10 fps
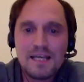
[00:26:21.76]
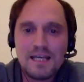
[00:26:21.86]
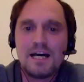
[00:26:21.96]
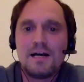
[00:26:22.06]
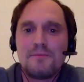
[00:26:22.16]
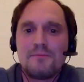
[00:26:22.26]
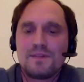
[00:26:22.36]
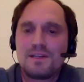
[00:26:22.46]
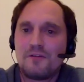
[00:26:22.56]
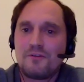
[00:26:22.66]

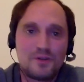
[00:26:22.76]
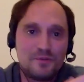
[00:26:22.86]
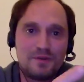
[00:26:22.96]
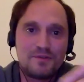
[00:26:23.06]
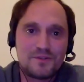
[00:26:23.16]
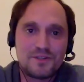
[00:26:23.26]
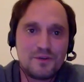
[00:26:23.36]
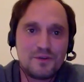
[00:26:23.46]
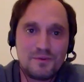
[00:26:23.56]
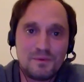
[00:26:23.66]
Of course, we have to
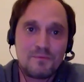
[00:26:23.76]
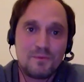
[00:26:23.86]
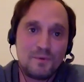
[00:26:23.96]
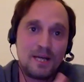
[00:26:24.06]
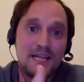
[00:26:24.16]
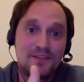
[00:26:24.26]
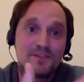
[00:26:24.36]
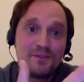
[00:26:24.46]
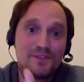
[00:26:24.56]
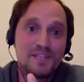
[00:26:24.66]
show, one has
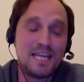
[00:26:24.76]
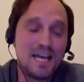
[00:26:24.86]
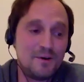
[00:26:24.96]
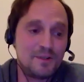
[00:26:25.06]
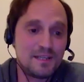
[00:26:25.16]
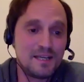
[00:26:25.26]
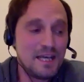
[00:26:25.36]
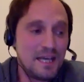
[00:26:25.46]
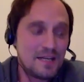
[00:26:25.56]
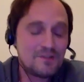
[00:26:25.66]
to see how it
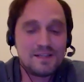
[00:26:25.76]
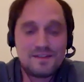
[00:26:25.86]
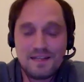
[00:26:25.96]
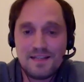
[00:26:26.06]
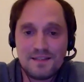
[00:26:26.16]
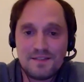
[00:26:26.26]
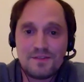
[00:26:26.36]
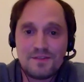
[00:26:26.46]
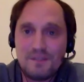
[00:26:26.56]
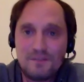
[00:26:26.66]
translates into
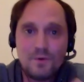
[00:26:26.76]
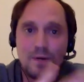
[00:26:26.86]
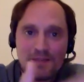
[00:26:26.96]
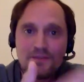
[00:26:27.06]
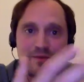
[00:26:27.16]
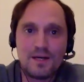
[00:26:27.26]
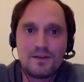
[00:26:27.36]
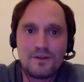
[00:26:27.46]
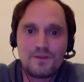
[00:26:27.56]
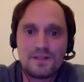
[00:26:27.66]
in vivo and so
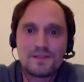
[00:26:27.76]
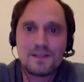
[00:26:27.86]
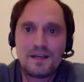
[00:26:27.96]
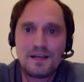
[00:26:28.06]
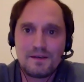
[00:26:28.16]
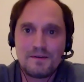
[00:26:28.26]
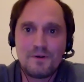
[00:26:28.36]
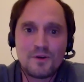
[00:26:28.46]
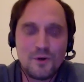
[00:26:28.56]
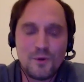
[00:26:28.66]
on, all this
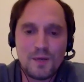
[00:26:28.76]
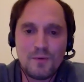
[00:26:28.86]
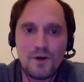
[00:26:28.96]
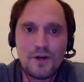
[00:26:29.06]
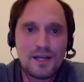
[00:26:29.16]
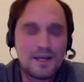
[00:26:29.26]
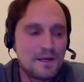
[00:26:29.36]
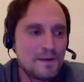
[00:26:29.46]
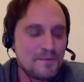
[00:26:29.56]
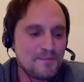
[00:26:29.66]
ongoing work.
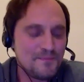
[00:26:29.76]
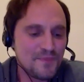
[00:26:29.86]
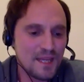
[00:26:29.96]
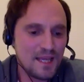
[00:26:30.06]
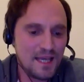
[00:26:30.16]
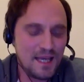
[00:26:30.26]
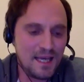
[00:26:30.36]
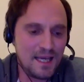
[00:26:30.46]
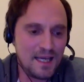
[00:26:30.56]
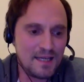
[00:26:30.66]

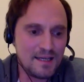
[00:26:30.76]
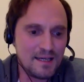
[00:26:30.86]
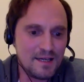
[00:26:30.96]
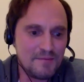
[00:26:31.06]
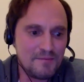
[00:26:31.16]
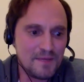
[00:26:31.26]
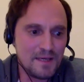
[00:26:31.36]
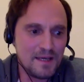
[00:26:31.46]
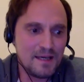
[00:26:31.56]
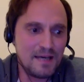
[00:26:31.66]
And
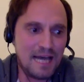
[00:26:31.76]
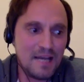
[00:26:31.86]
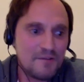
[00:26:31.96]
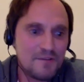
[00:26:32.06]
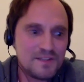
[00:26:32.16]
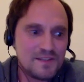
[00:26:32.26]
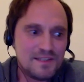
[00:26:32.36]
I love this